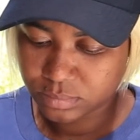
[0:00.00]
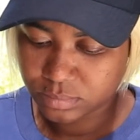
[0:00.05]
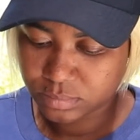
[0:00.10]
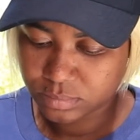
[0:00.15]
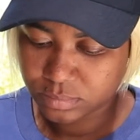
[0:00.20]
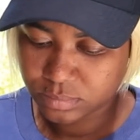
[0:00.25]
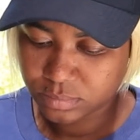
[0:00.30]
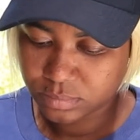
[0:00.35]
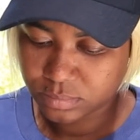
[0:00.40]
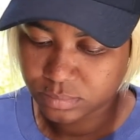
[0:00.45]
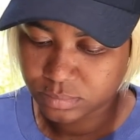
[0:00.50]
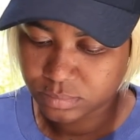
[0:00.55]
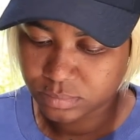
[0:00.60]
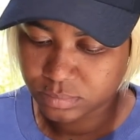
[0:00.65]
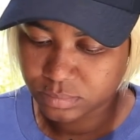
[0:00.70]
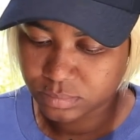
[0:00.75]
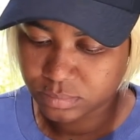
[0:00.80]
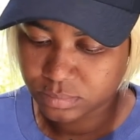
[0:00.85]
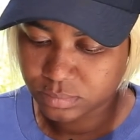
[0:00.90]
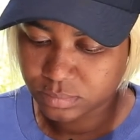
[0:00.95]

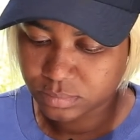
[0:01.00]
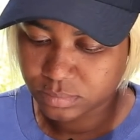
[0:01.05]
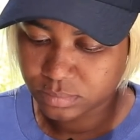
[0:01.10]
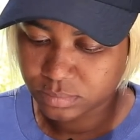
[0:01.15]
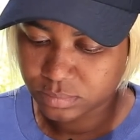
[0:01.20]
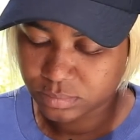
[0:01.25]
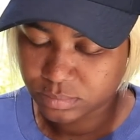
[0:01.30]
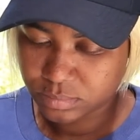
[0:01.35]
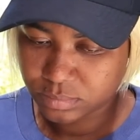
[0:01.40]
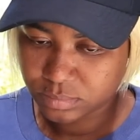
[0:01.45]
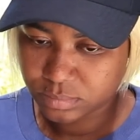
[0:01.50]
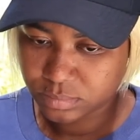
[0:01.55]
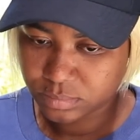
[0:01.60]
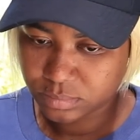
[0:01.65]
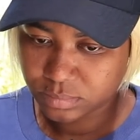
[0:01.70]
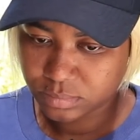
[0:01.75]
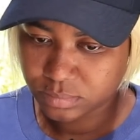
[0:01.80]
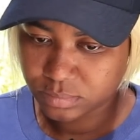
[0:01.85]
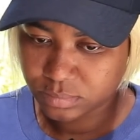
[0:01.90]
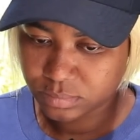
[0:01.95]

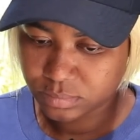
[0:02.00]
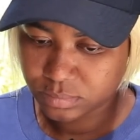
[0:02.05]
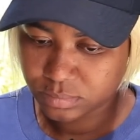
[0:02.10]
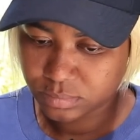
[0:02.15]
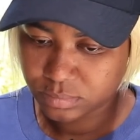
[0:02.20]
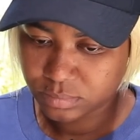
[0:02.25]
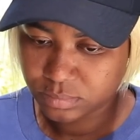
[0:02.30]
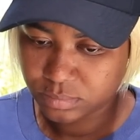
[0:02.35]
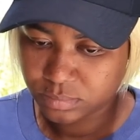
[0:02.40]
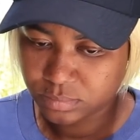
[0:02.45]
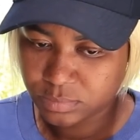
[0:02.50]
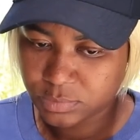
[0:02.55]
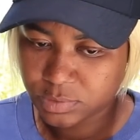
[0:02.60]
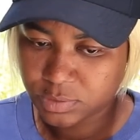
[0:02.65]
No words are spoken by the person on screen.